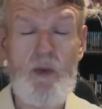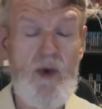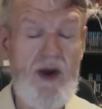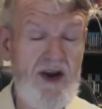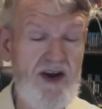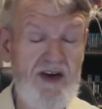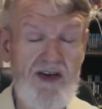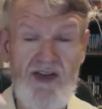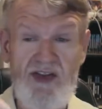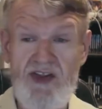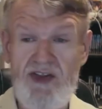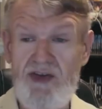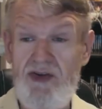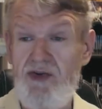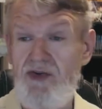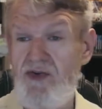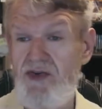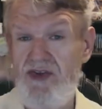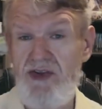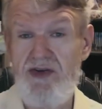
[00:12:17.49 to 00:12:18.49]
where
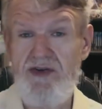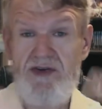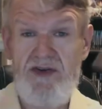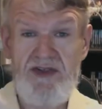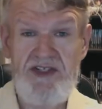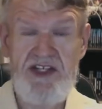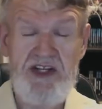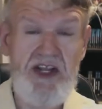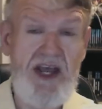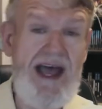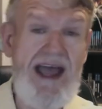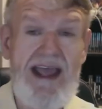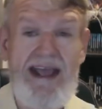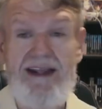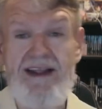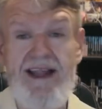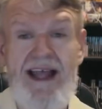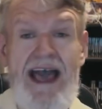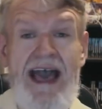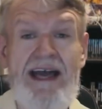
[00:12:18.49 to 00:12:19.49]
you use
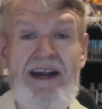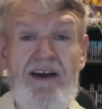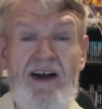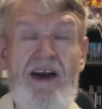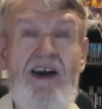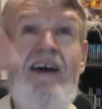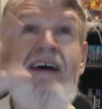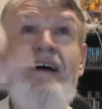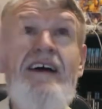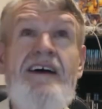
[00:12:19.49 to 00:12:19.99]
a ladder